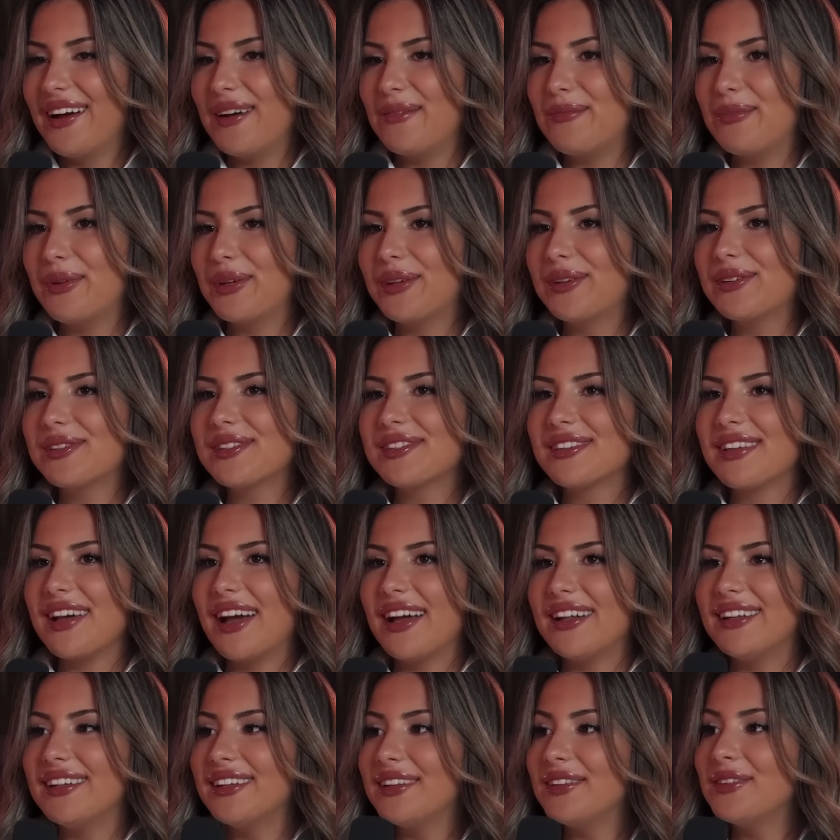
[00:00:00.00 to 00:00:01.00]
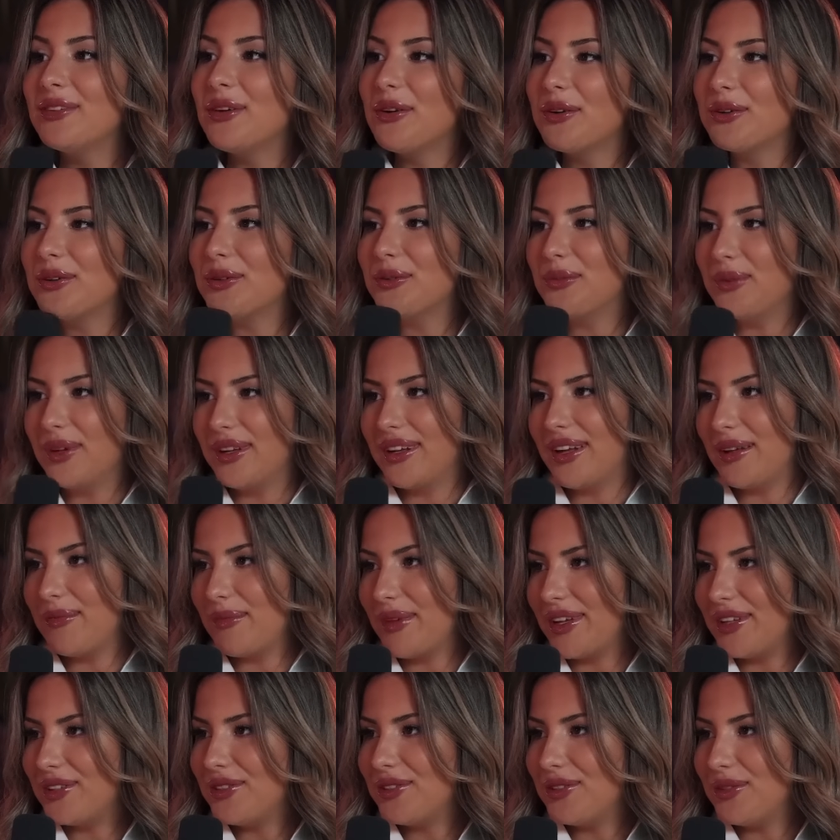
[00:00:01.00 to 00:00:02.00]
because I didn't know you when I
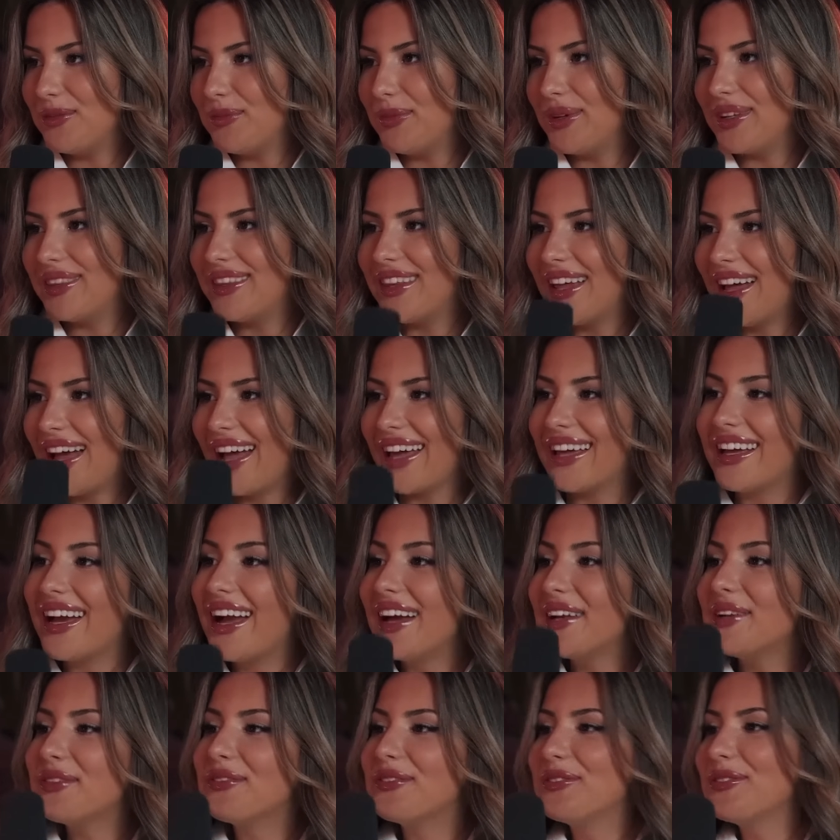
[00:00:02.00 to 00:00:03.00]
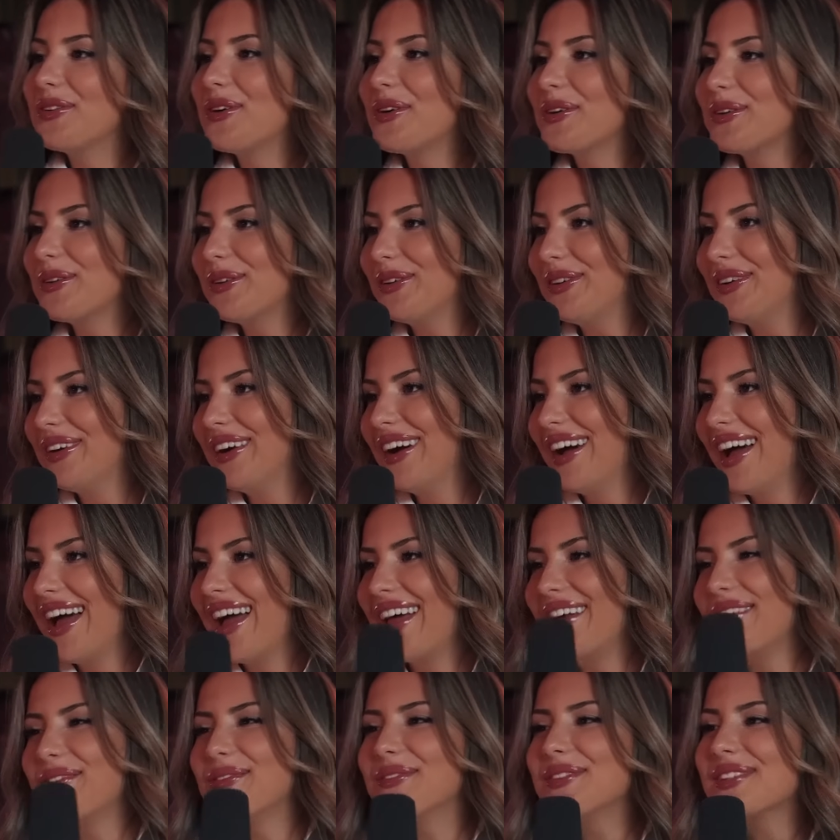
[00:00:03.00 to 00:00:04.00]
met you, but I kind of know you,
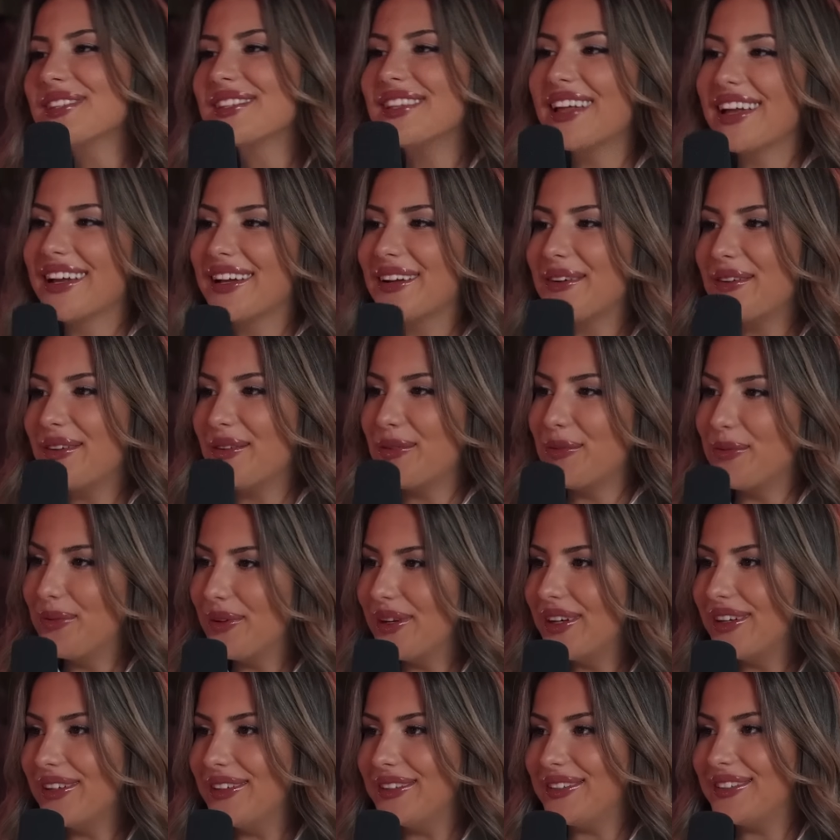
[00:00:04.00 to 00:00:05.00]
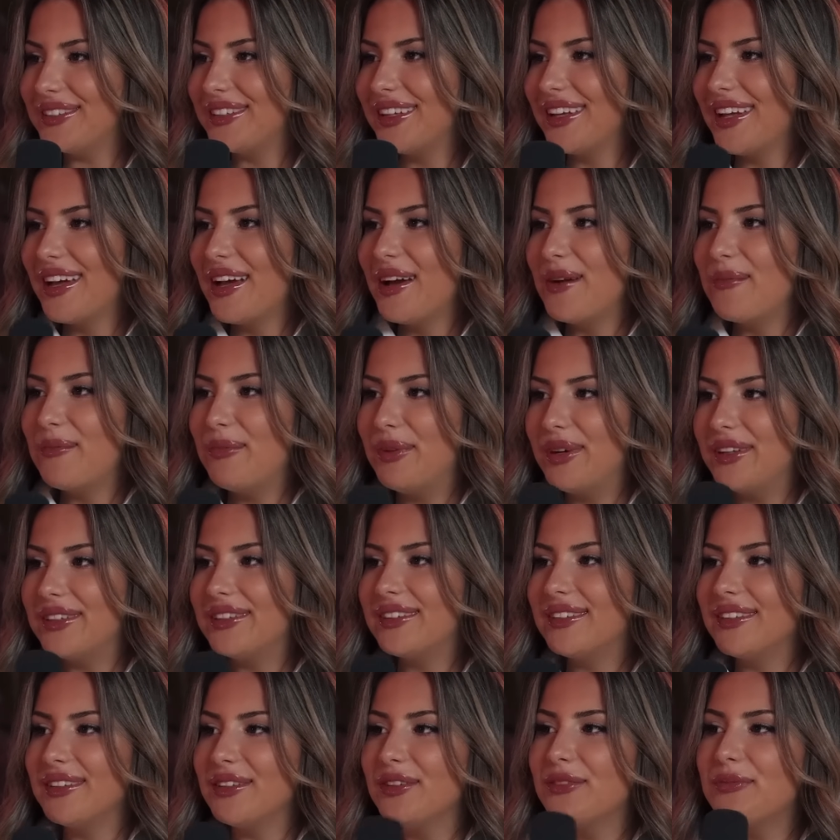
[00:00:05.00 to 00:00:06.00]
and it was like weird.
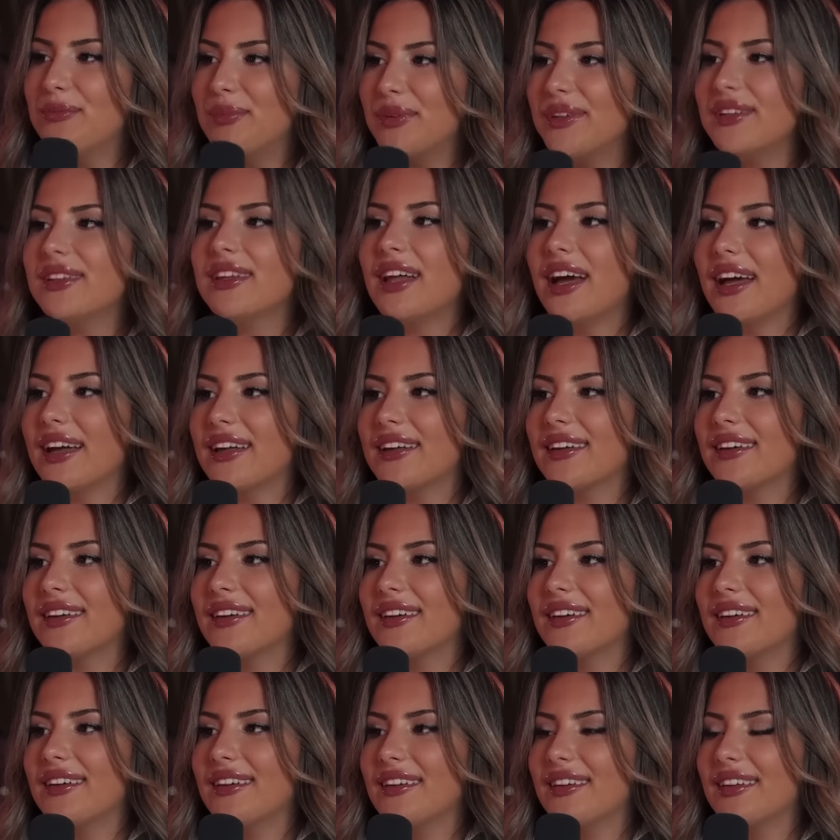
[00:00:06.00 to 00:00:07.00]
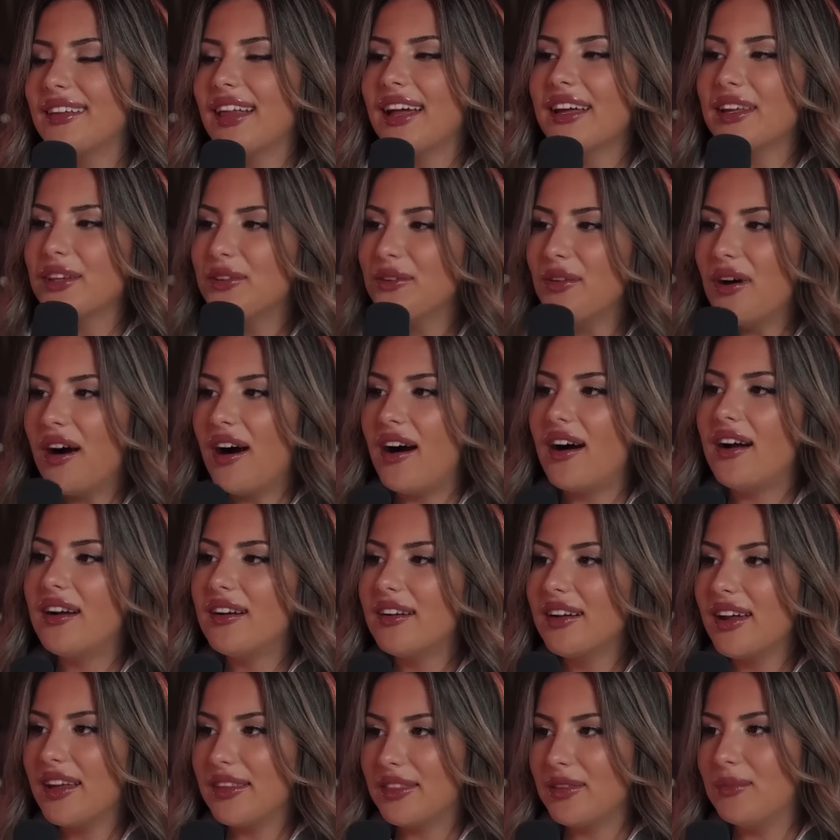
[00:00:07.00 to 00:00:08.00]
But you've been like you
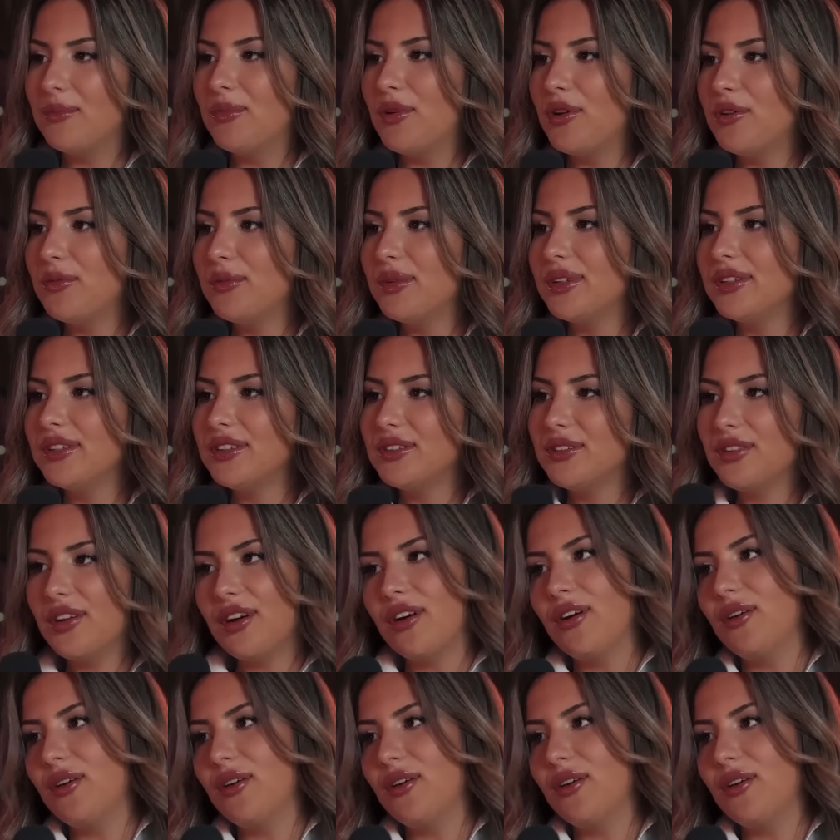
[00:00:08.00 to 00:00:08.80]
are at the moment, you're